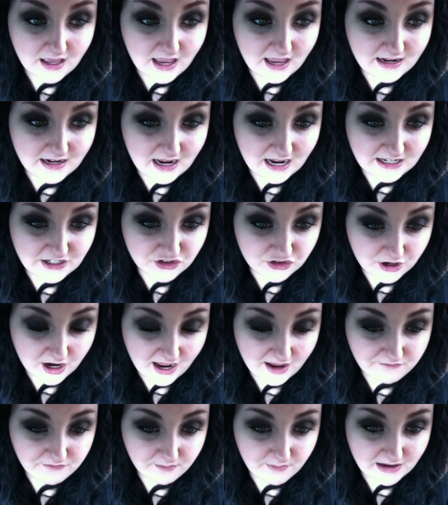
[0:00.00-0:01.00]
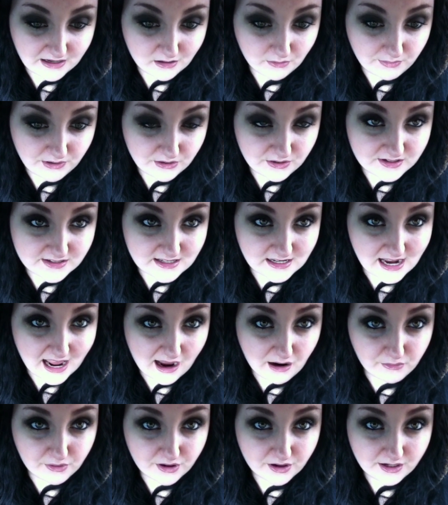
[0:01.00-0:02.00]
and I drive, my commute is an
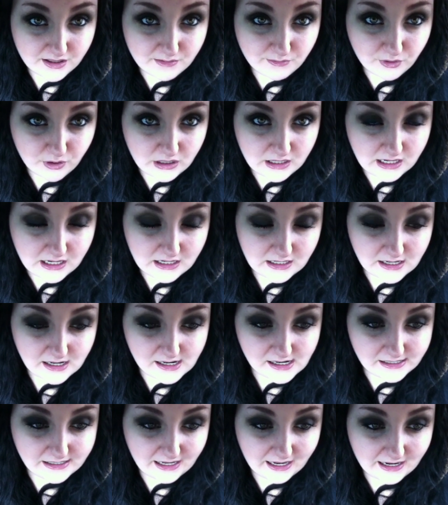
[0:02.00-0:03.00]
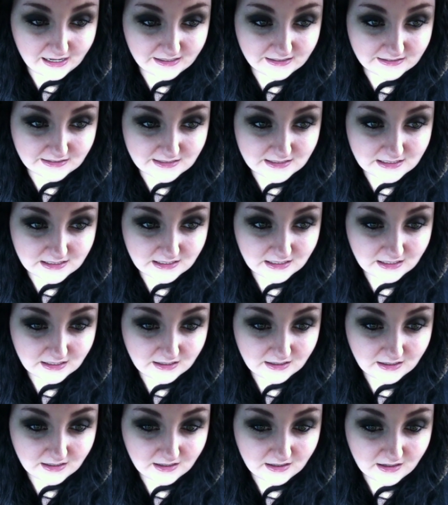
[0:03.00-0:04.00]
hour in the morning, and
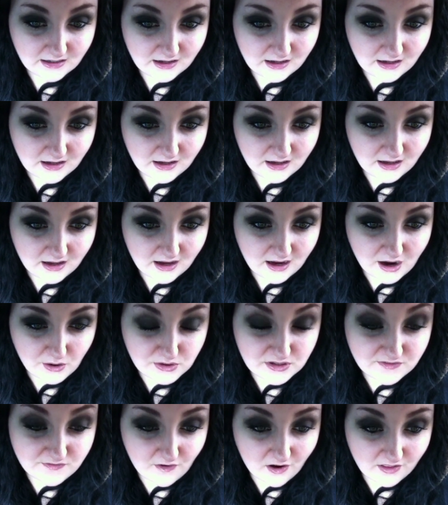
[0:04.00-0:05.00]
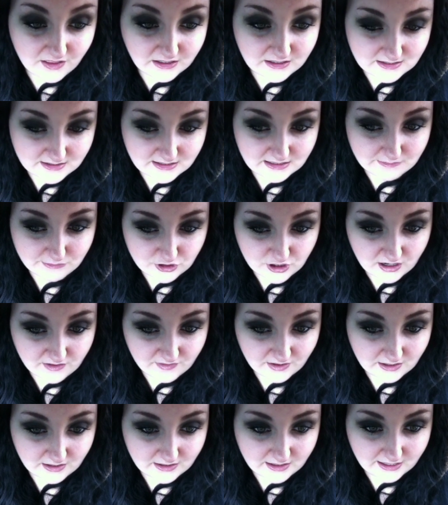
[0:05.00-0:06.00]
I was falling asleep
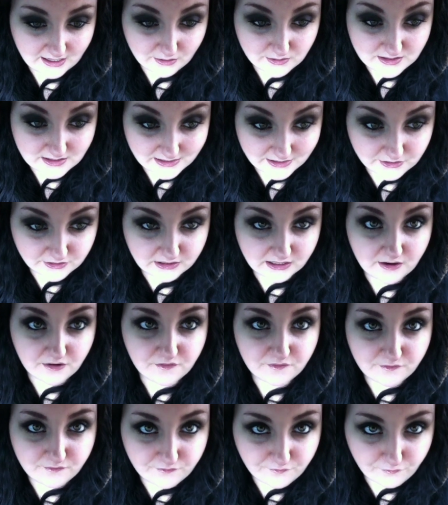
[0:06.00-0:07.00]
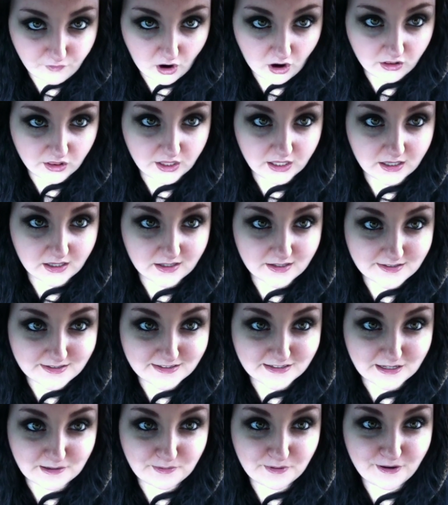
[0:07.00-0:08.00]
driving. Like, I was literally falling
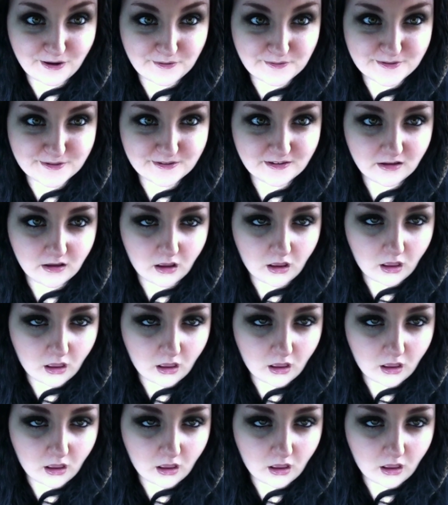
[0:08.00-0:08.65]
asleep. There